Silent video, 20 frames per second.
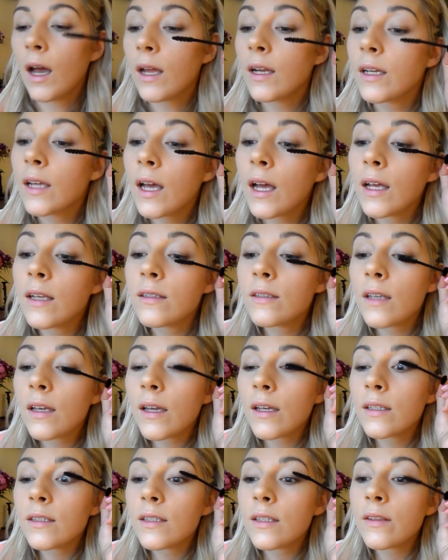and it has
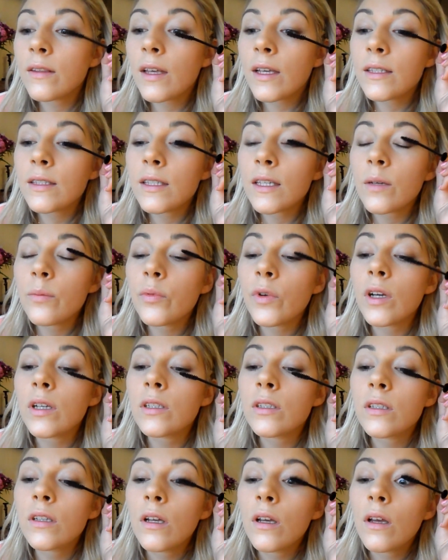a synthetic
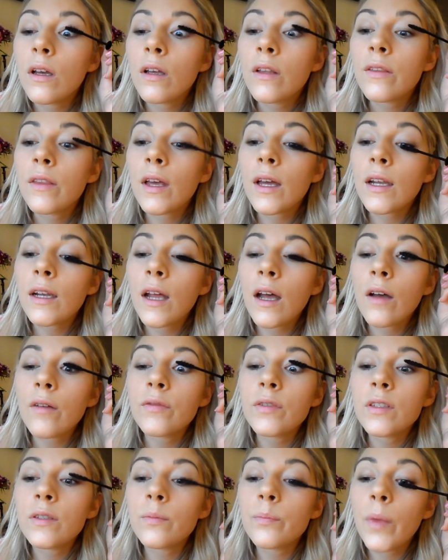brush that
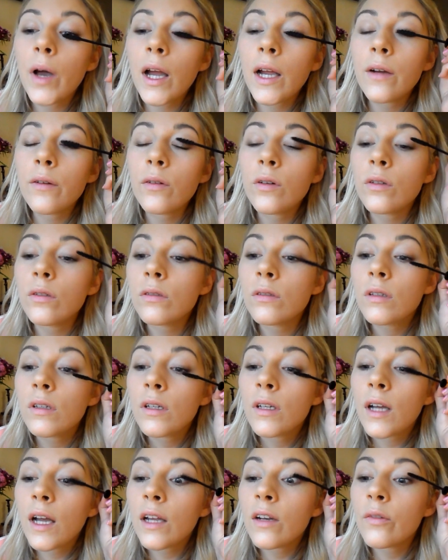have spiral
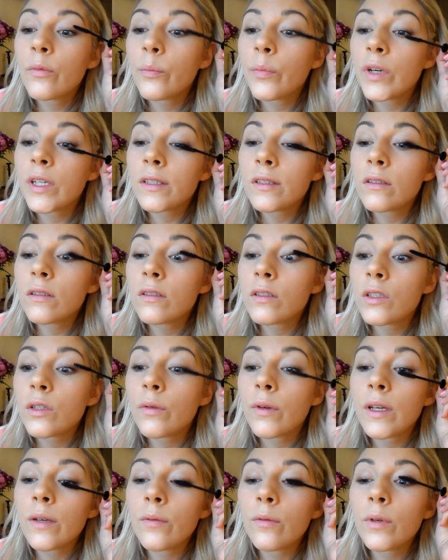kind of bristles
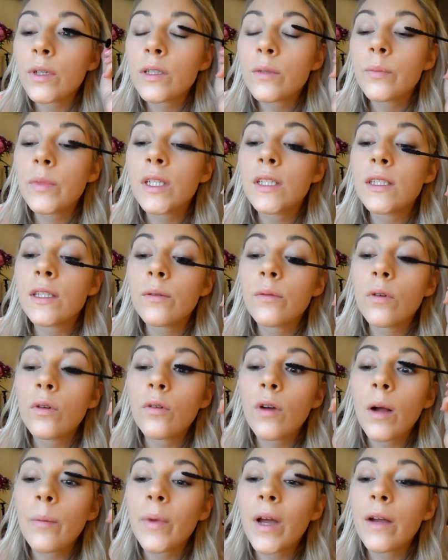to it, which means it will
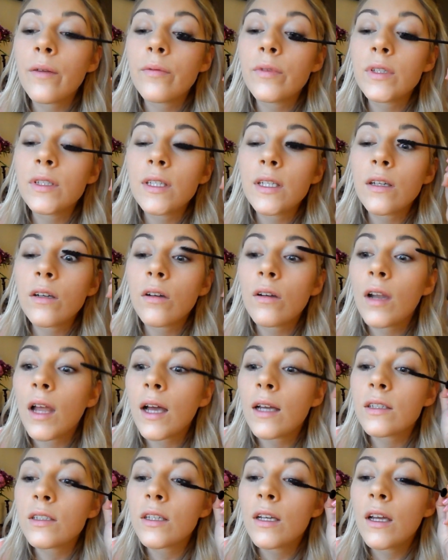grab every single
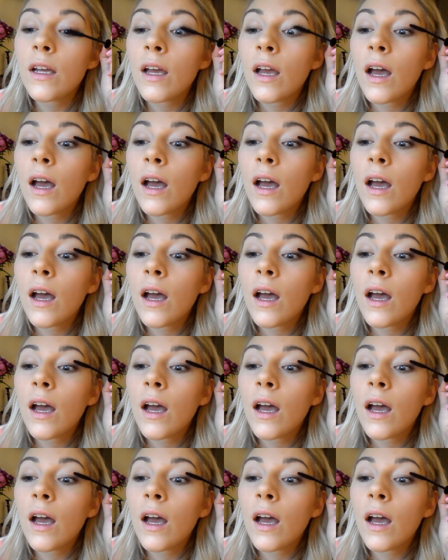lash,